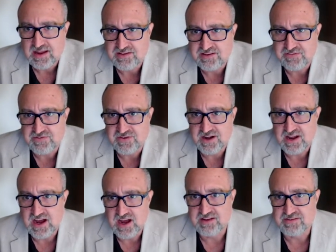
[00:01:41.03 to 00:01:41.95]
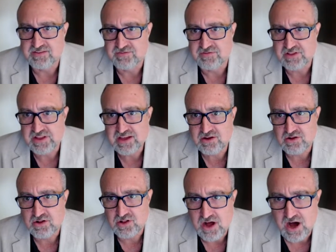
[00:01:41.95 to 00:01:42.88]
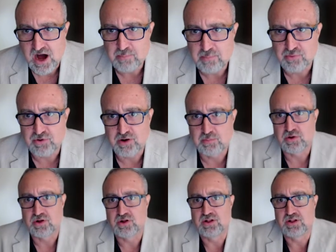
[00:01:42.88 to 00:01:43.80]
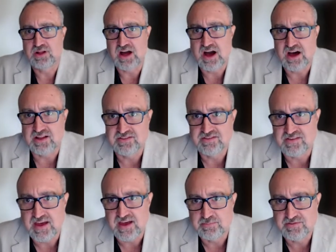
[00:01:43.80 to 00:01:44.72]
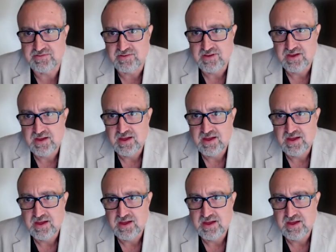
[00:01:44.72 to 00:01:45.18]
different kinds of legal operable concepts